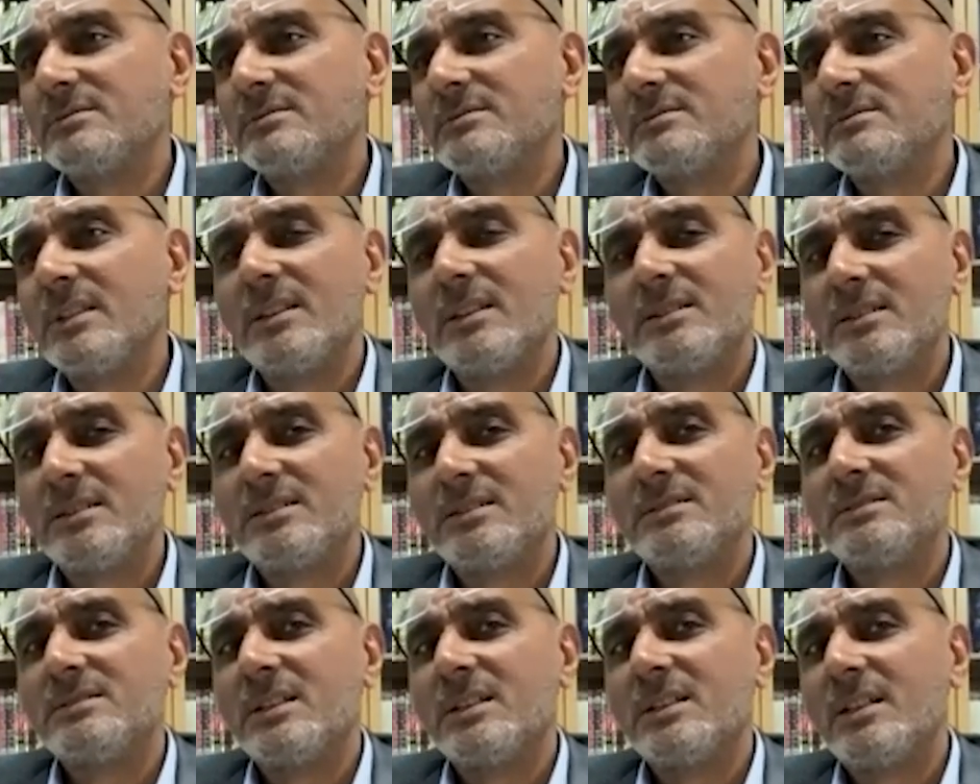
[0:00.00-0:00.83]
This
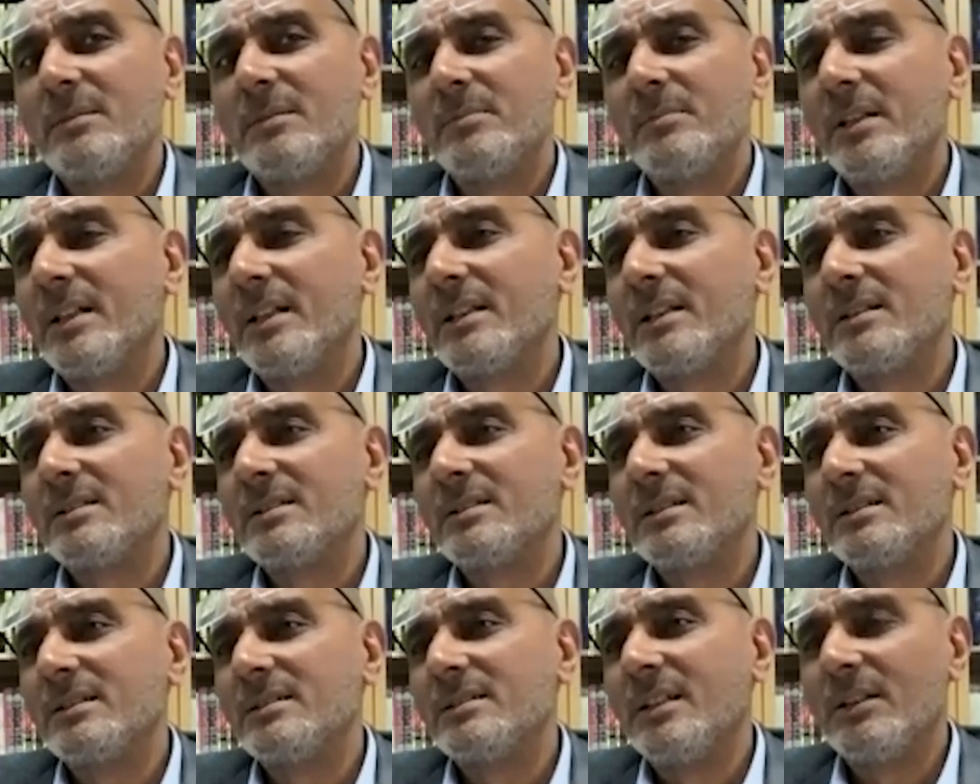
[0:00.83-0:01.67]
is the debate
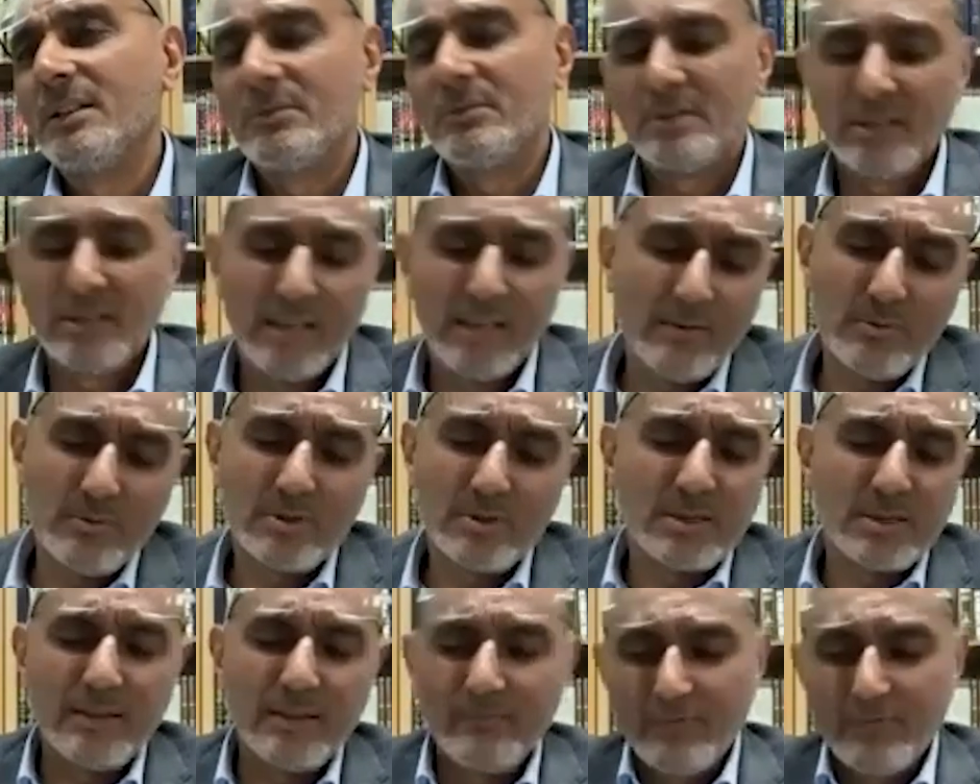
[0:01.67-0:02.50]
that he
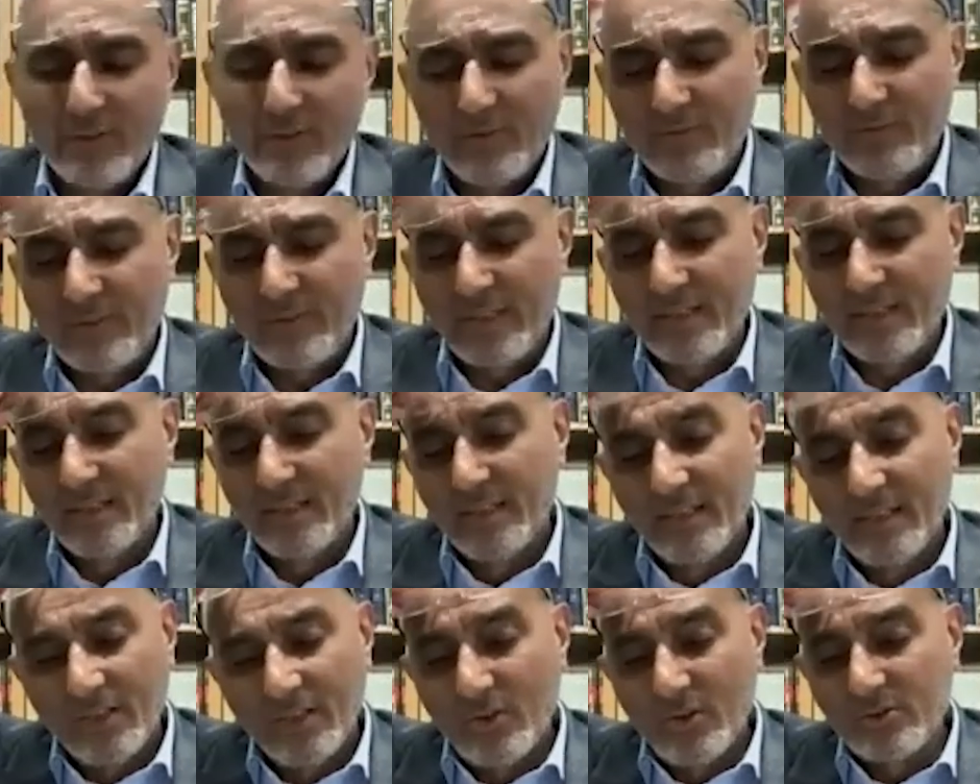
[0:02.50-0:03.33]
was involved in,
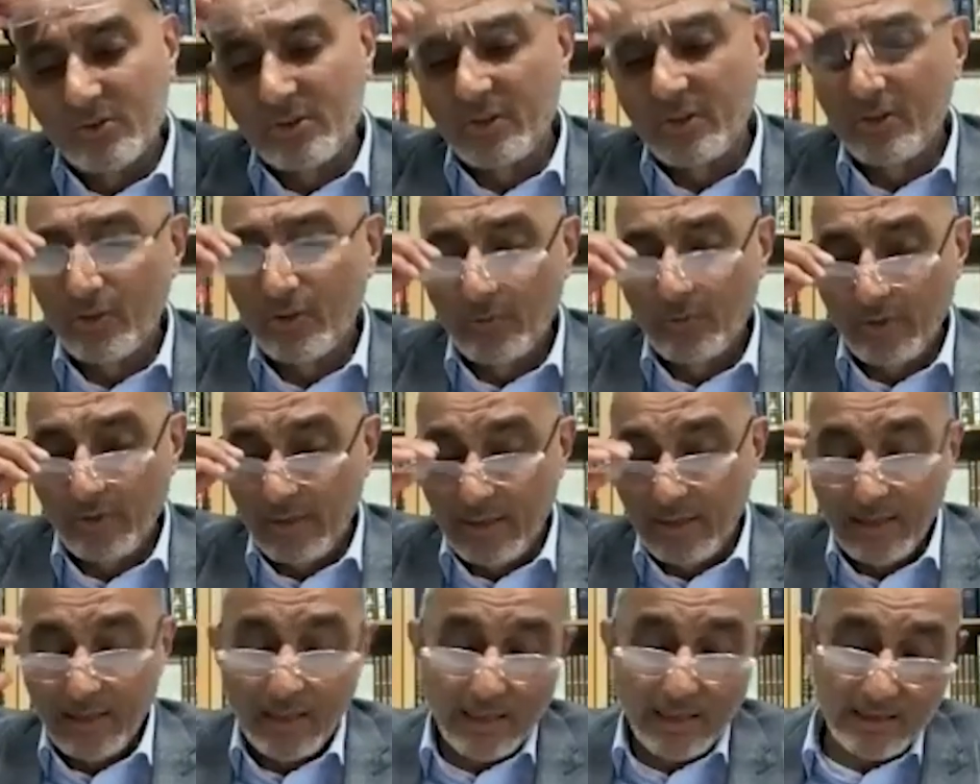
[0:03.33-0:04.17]
all to do with
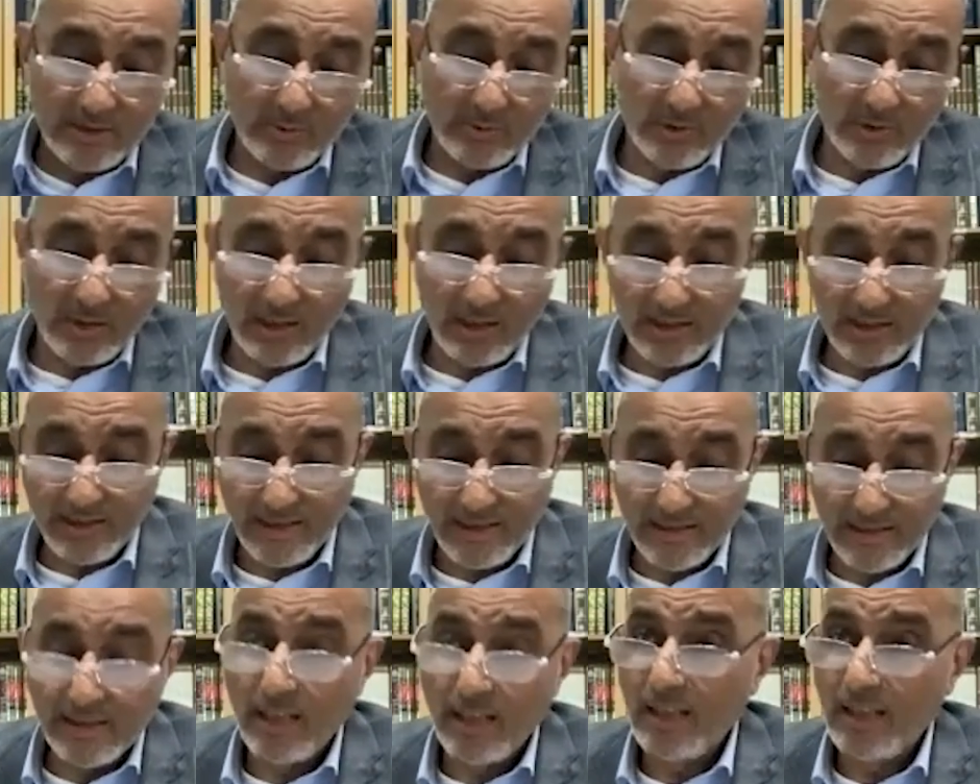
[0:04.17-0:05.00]
the actual
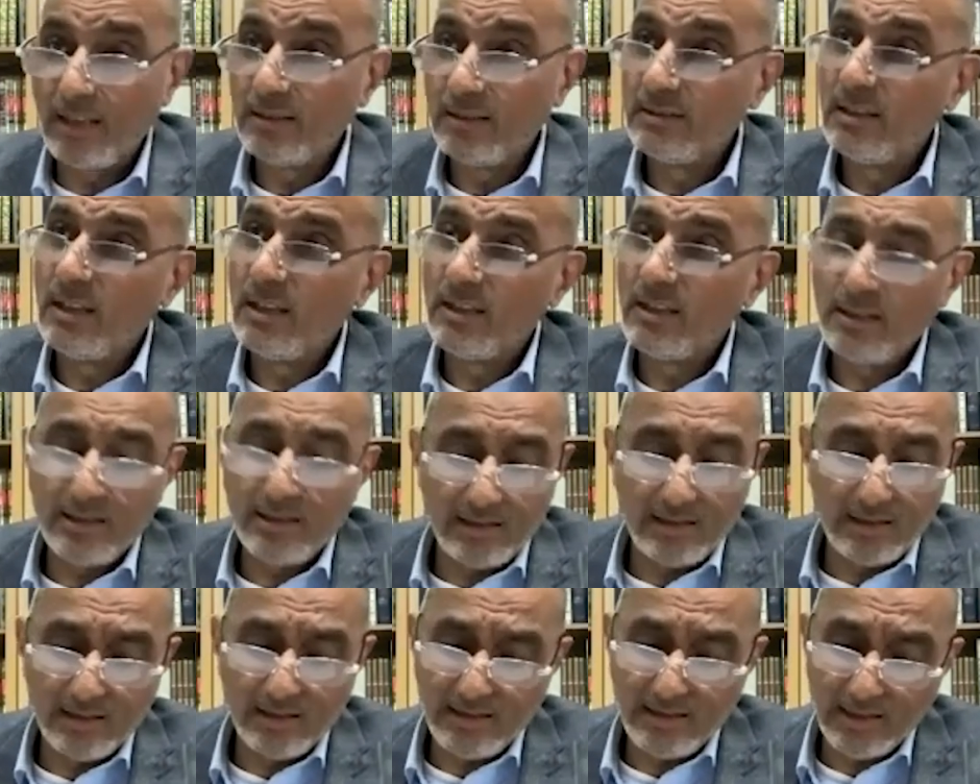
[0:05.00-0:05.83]
Aqidah and
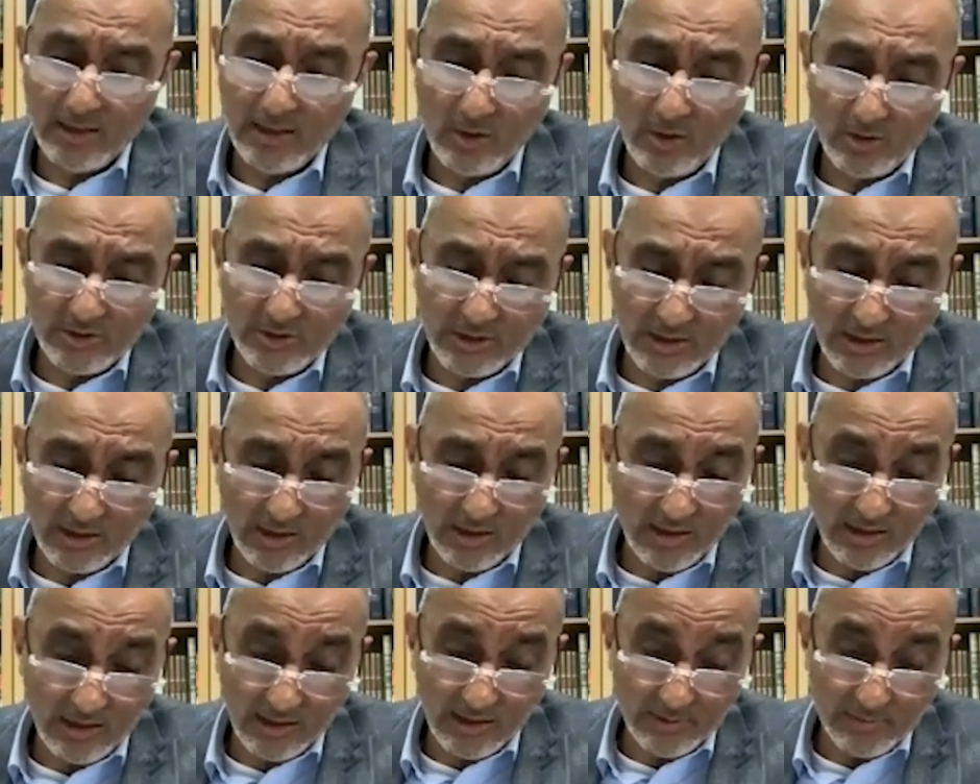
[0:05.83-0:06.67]
theological
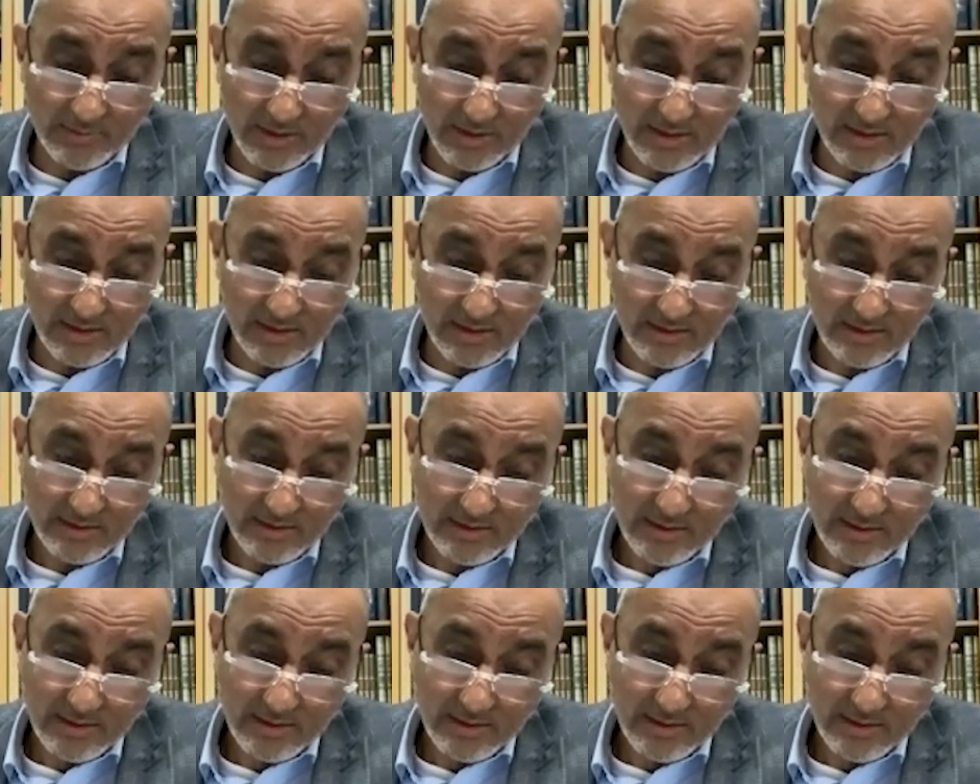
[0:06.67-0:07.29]
arguments.